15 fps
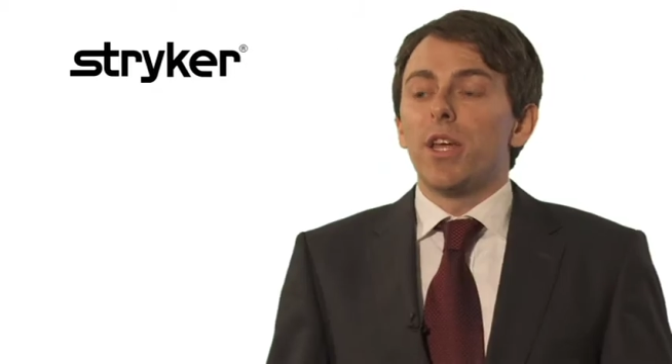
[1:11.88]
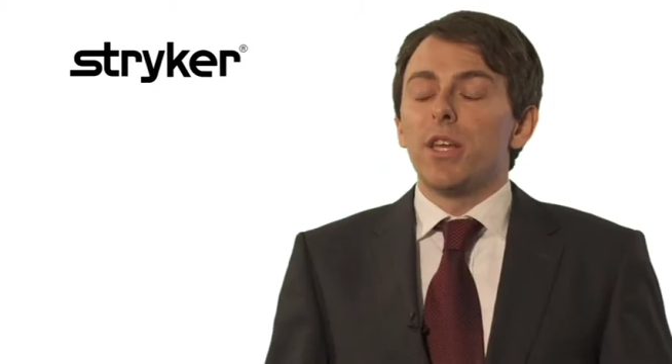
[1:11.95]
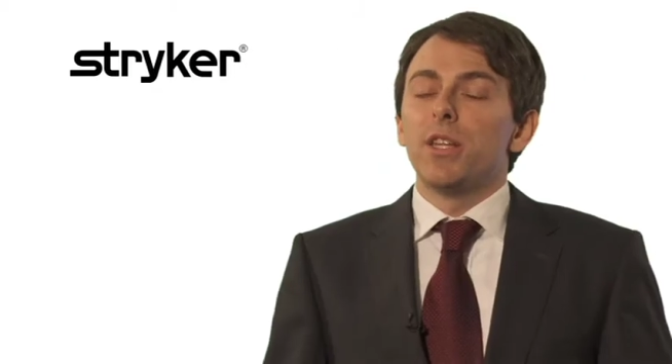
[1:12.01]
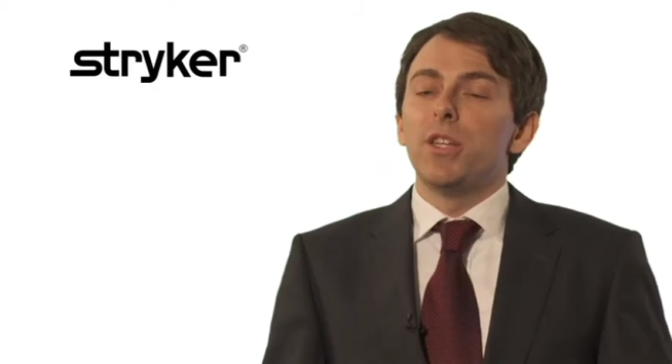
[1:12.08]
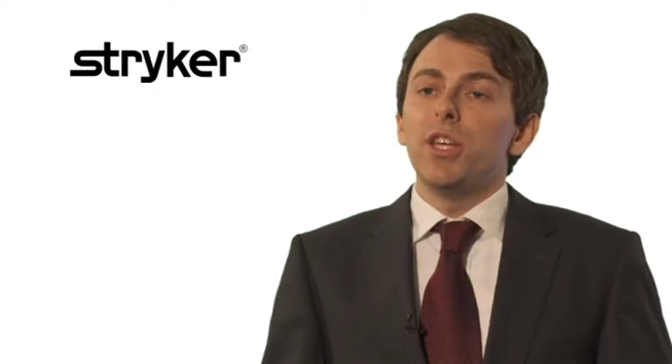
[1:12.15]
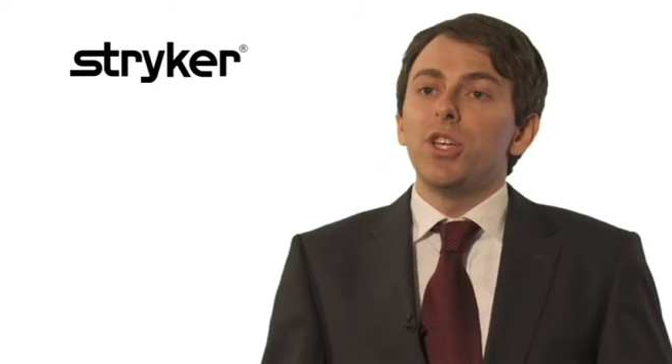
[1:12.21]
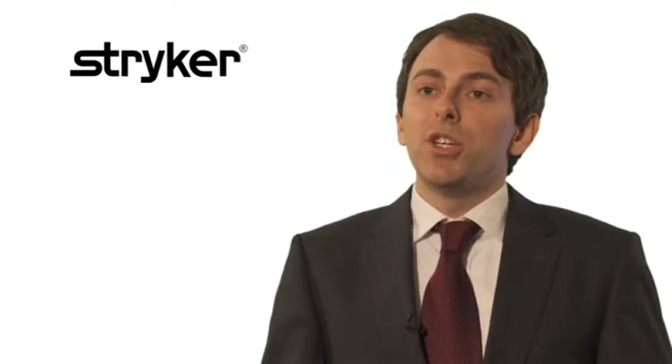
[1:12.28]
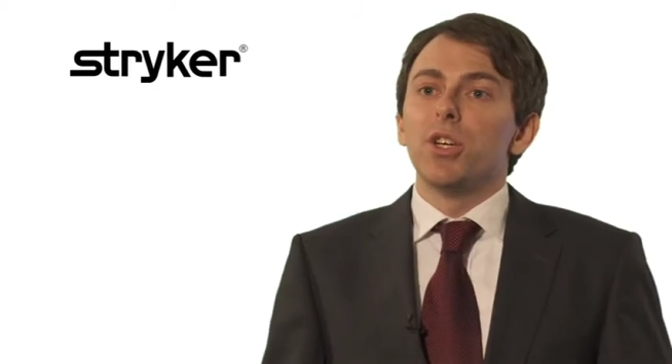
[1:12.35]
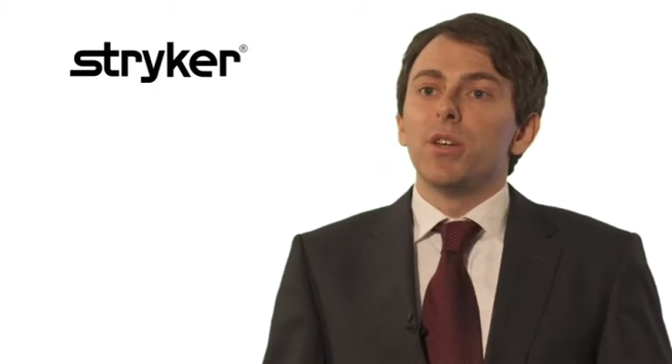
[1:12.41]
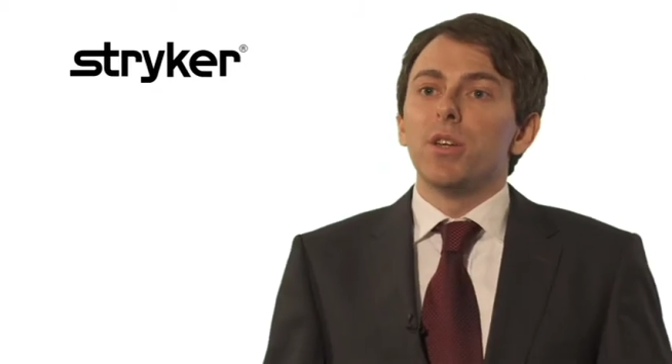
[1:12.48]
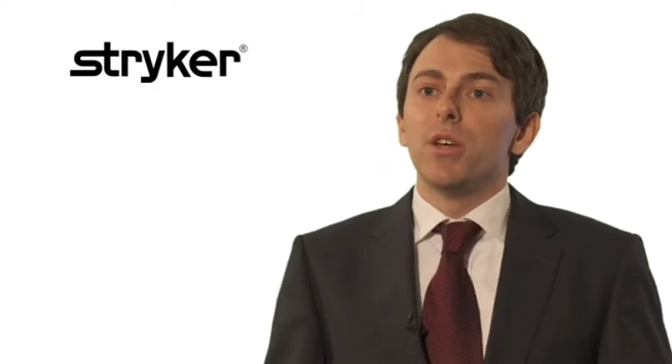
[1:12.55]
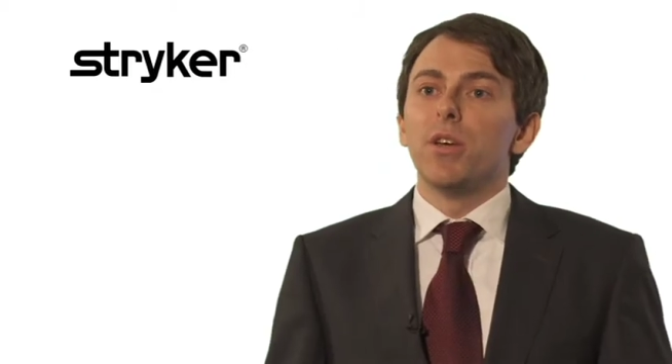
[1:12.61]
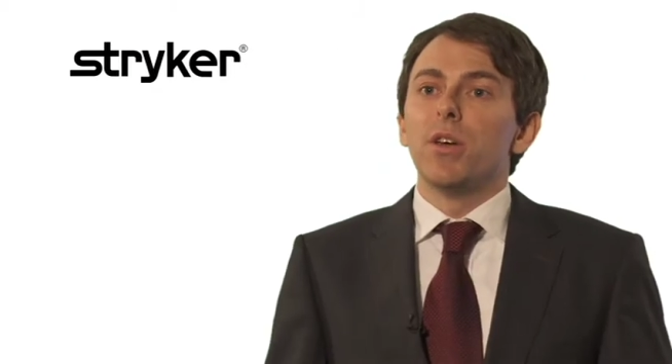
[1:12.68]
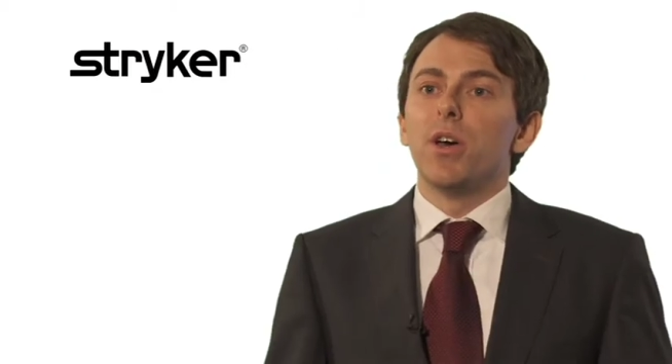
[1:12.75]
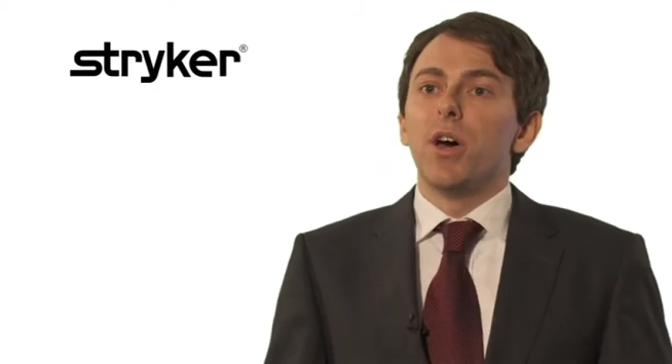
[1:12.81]
In
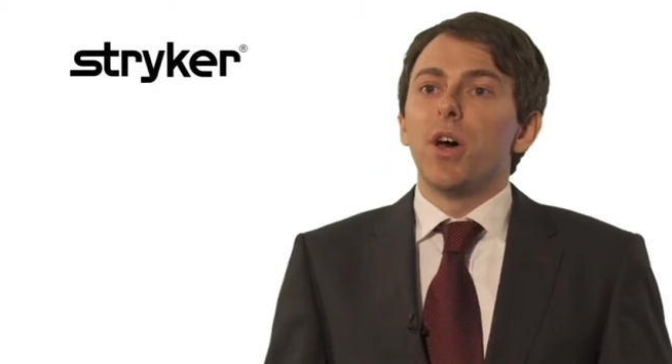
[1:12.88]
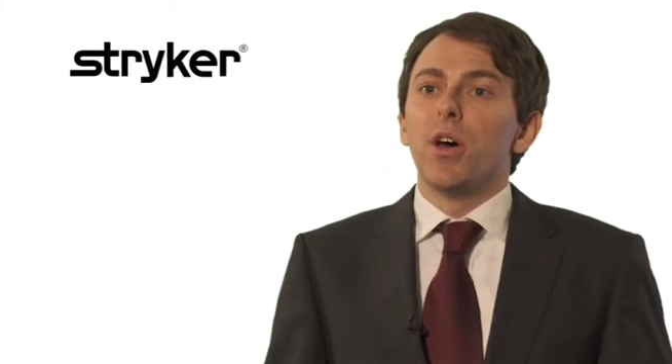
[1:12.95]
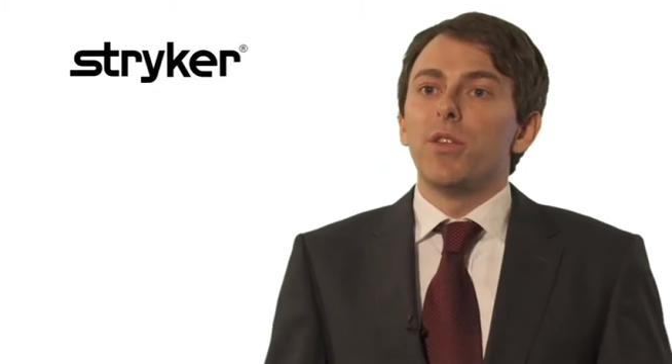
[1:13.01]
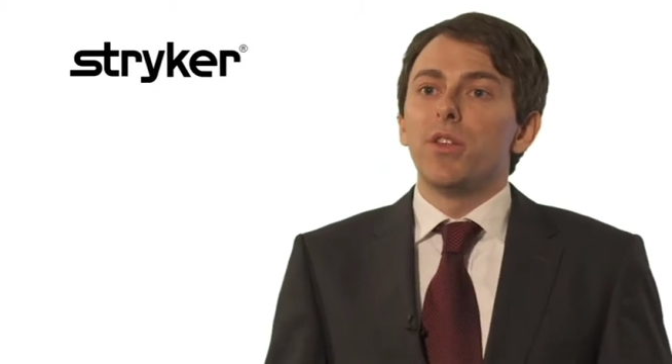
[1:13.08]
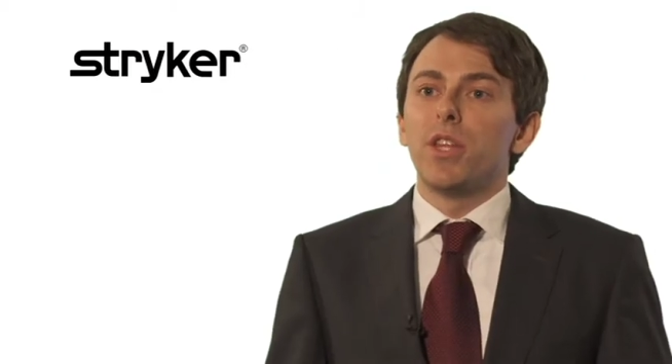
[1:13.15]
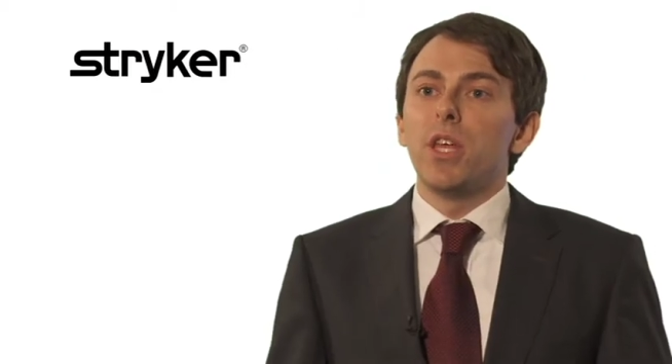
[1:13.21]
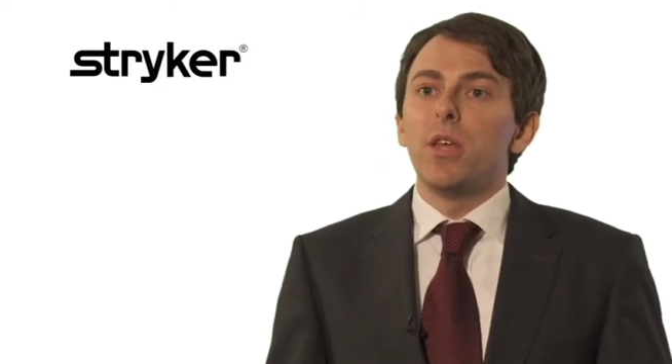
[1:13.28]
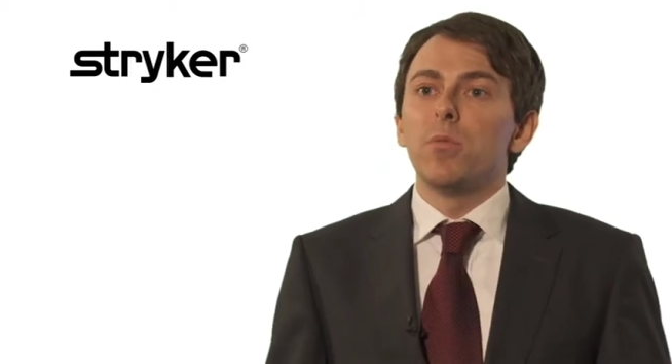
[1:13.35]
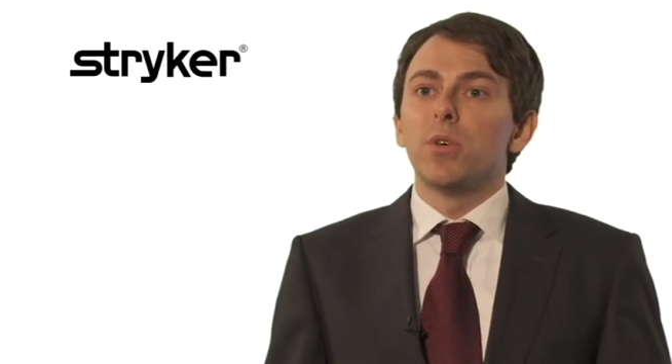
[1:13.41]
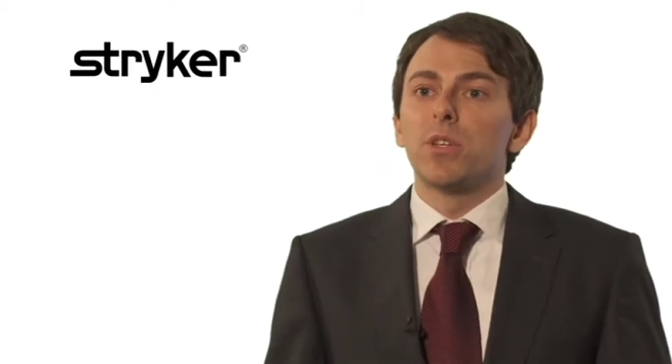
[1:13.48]
addition, uh, the team